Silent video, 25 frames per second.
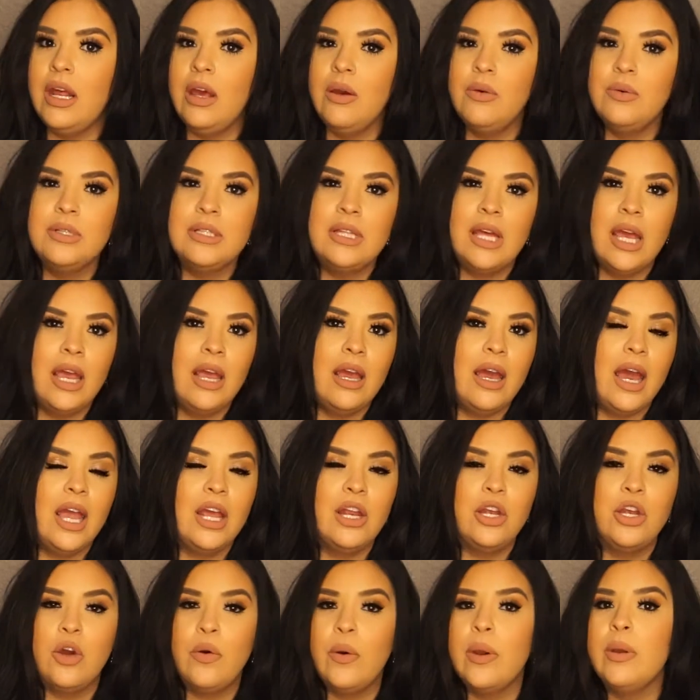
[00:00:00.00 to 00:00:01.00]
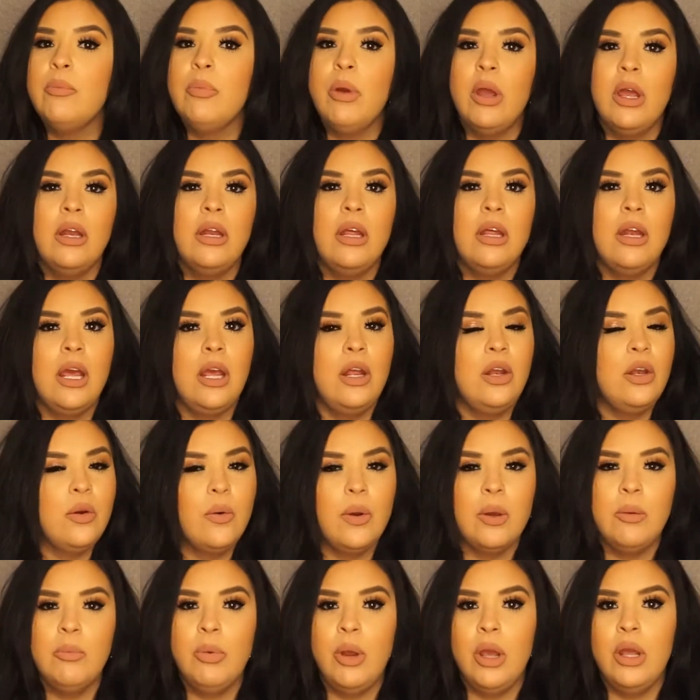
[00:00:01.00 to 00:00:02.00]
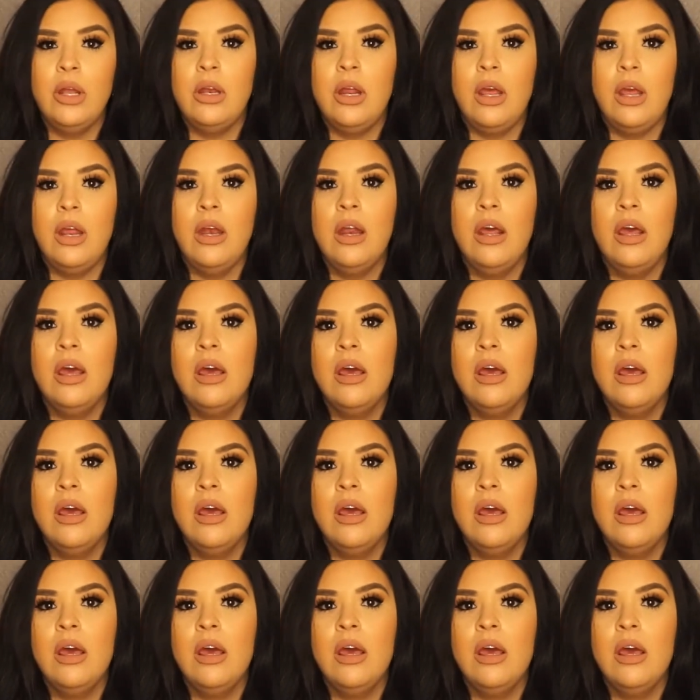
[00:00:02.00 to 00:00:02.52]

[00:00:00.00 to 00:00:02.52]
I was like, I know I'm pregnant, I know I'm pregnant.